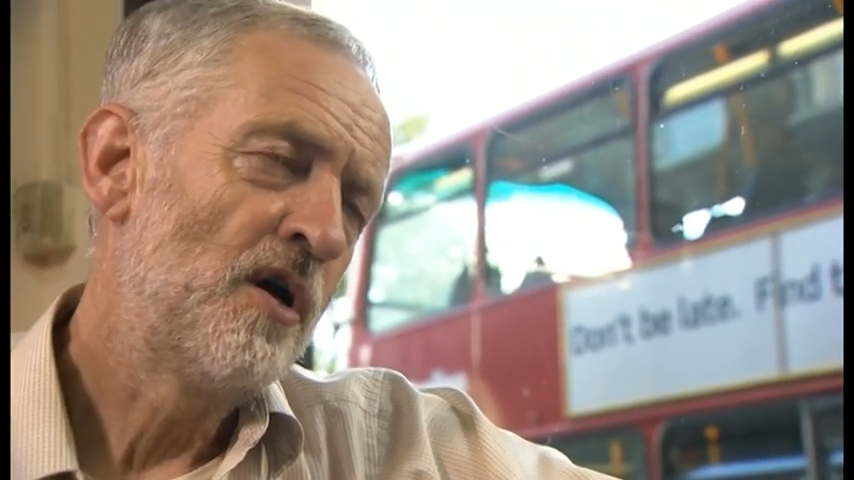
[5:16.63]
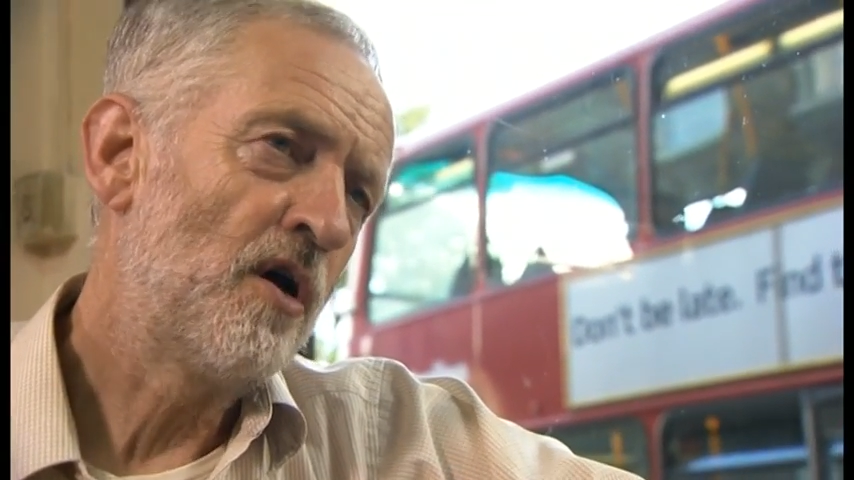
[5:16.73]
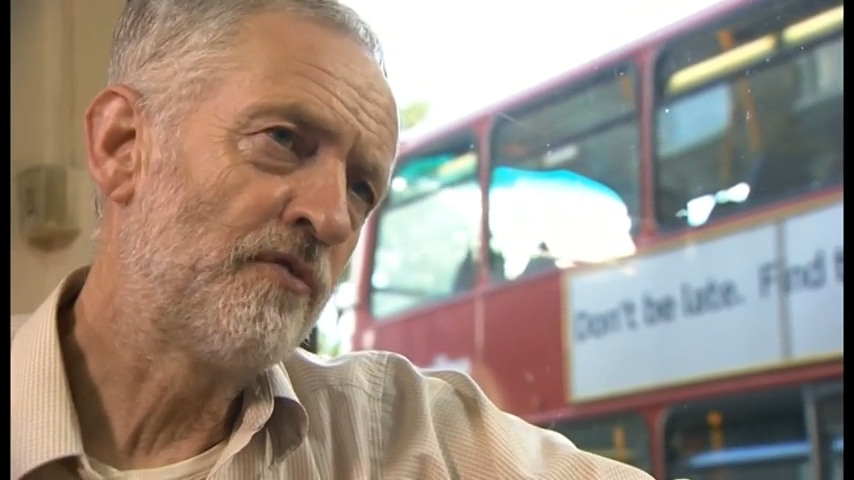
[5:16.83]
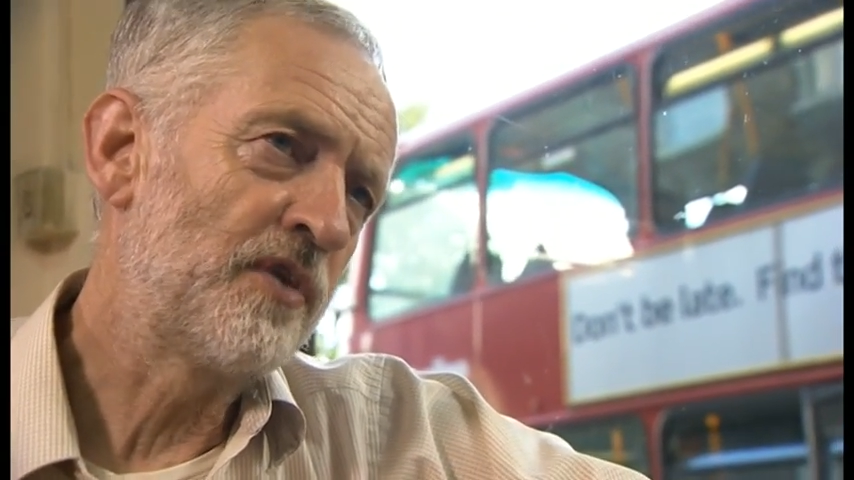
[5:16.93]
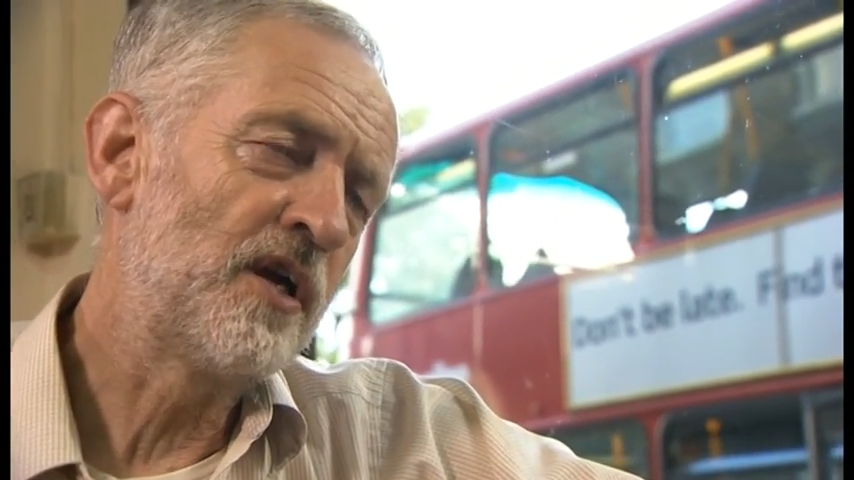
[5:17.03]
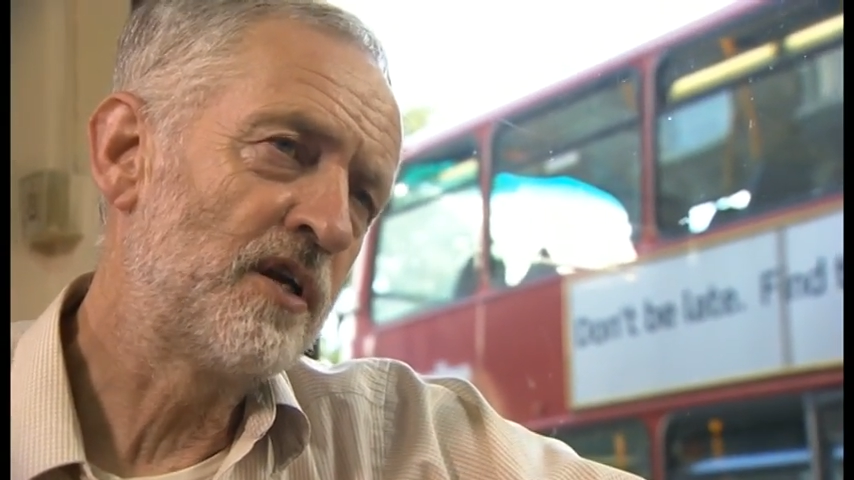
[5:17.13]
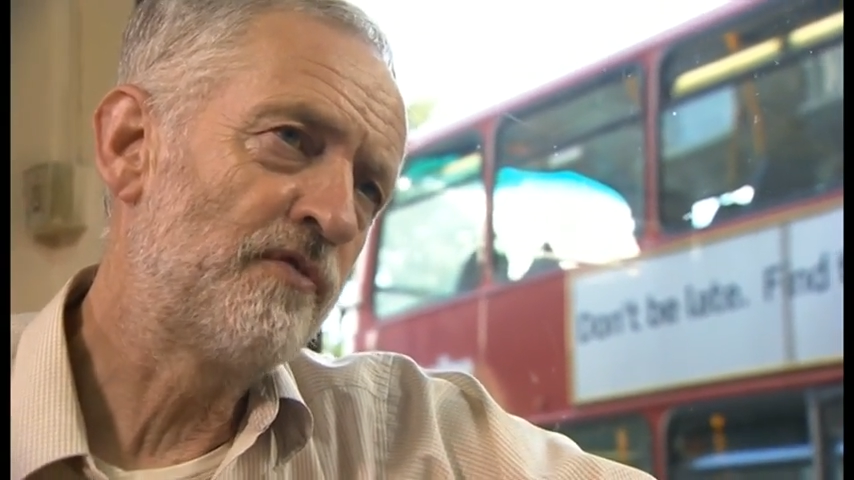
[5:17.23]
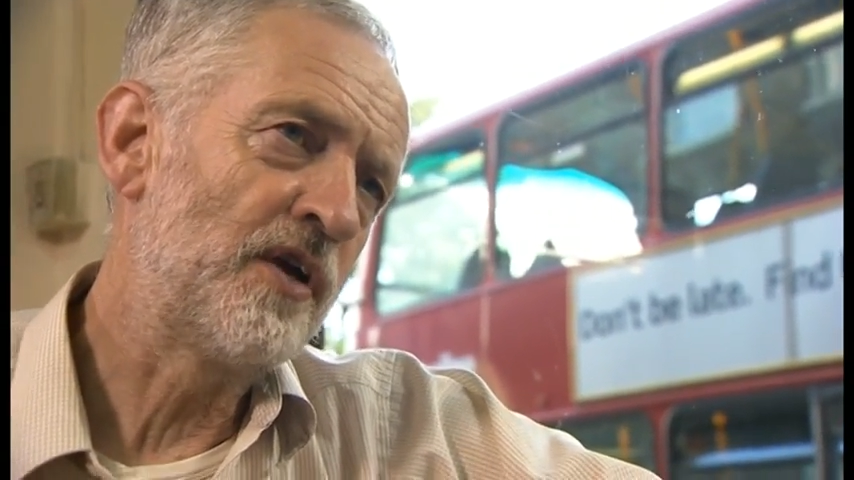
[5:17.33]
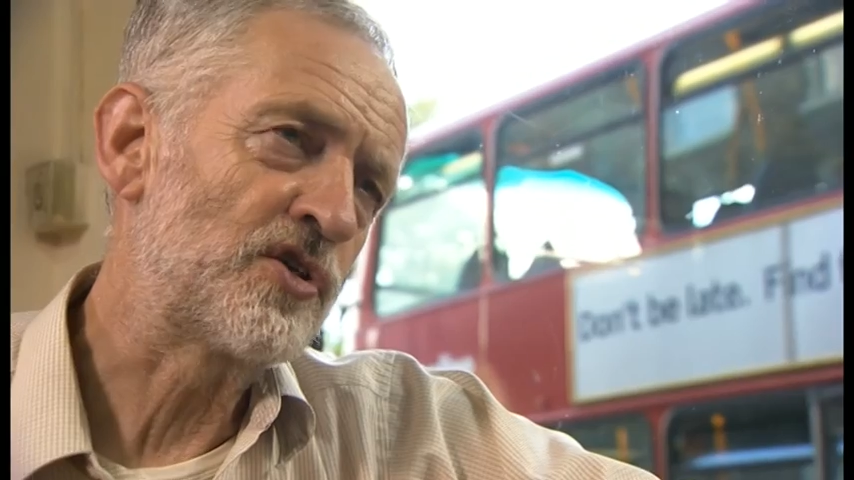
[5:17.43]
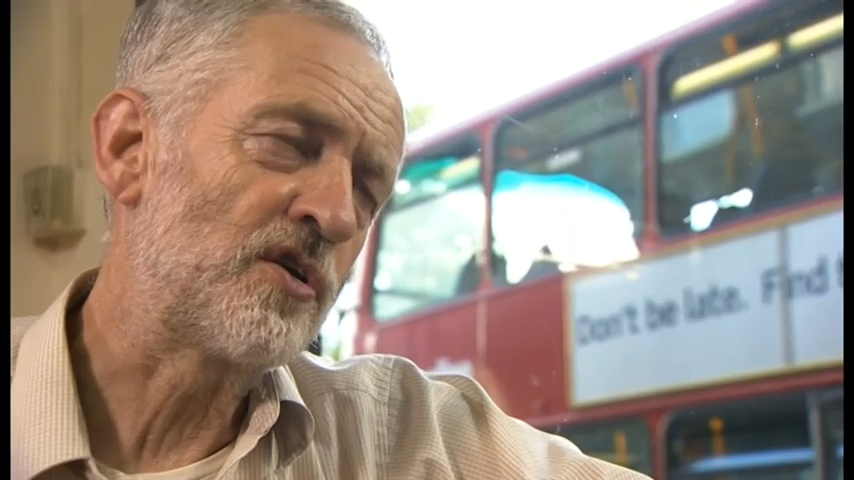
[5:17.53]
of the
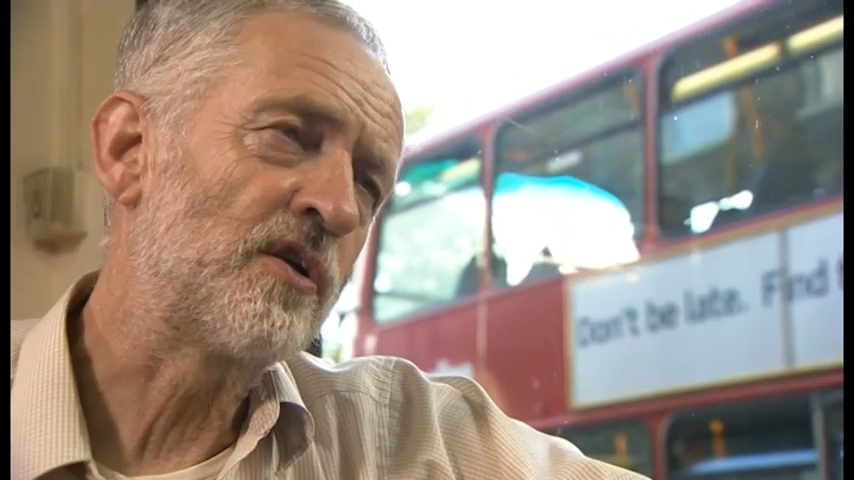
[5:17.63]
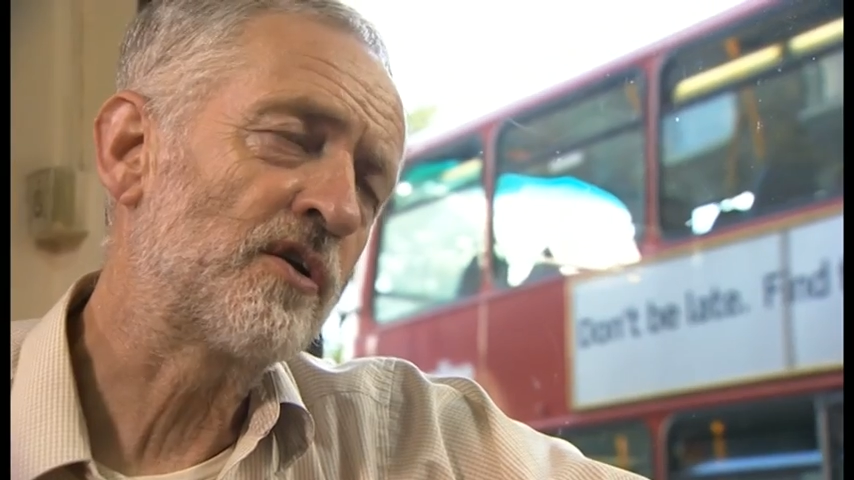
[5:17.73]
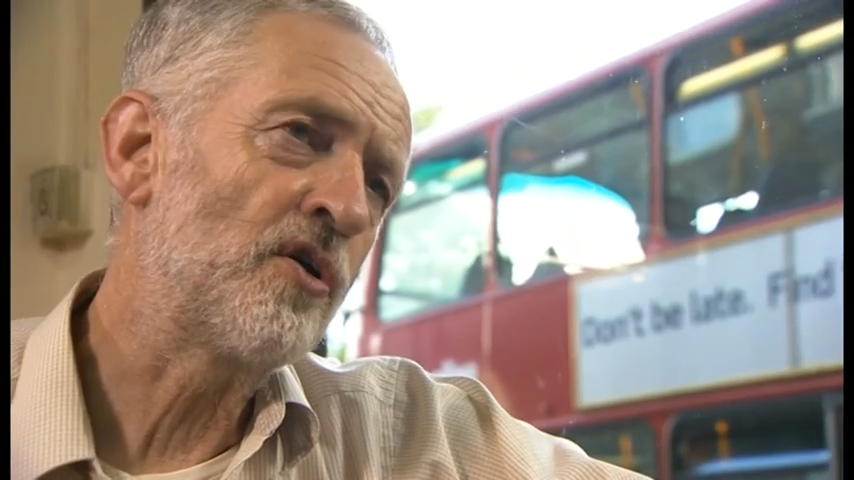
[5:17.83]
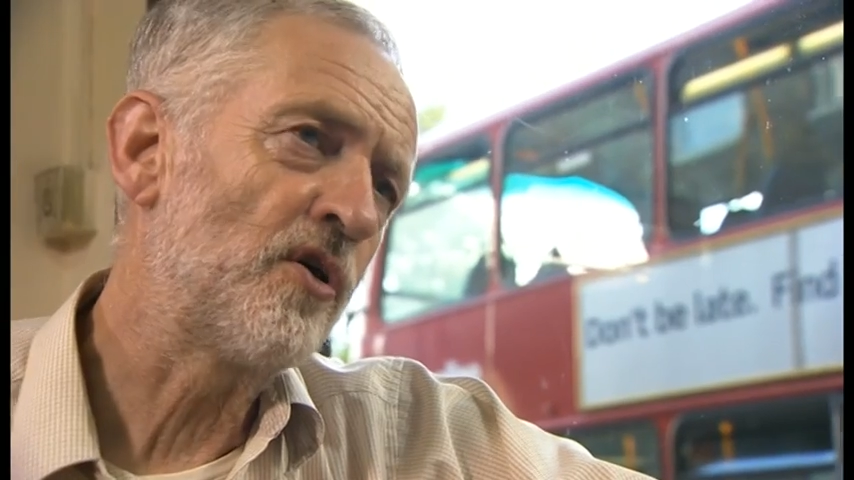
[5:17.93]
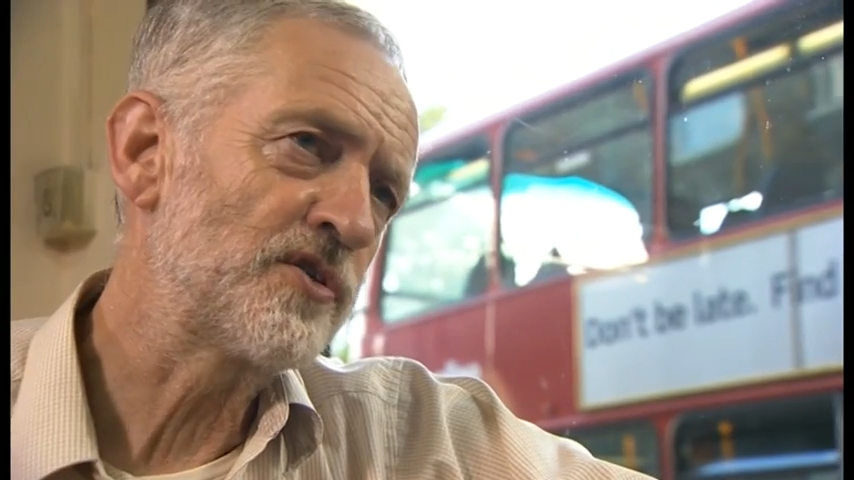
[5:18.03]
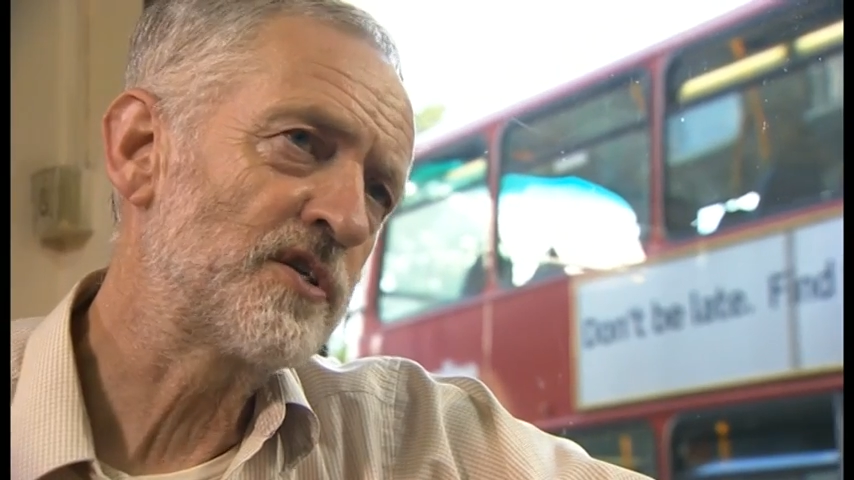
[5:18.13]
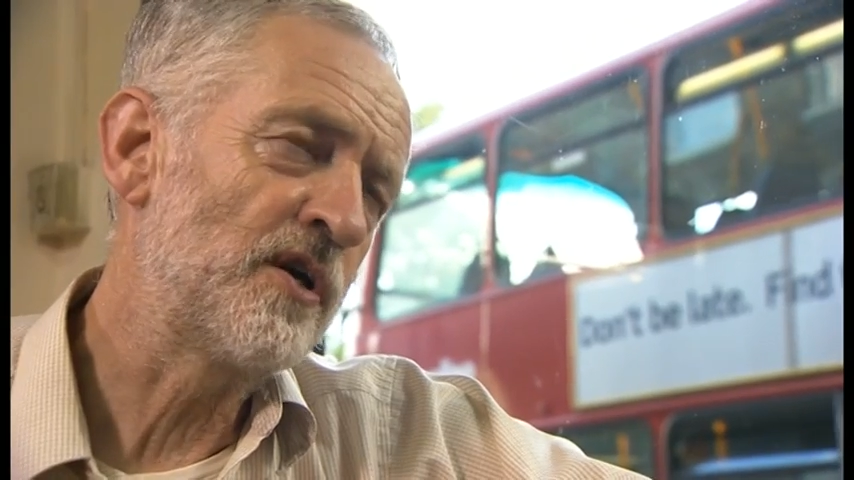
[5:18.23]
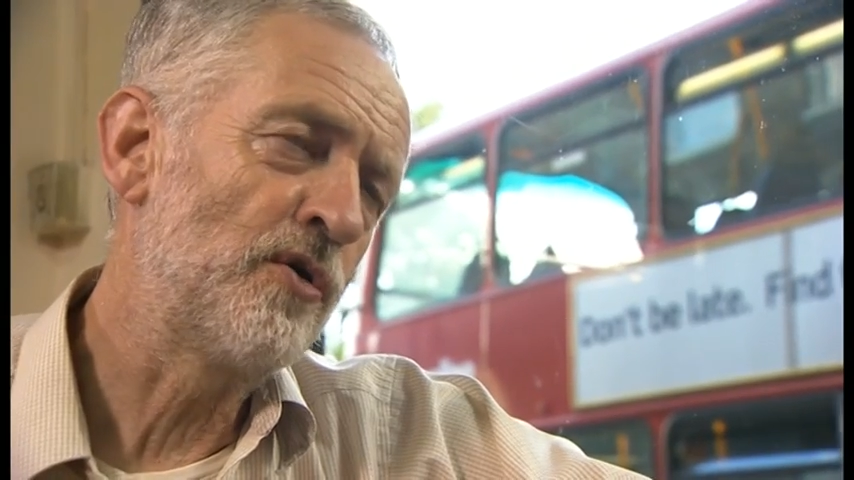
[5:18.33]
individual and constantly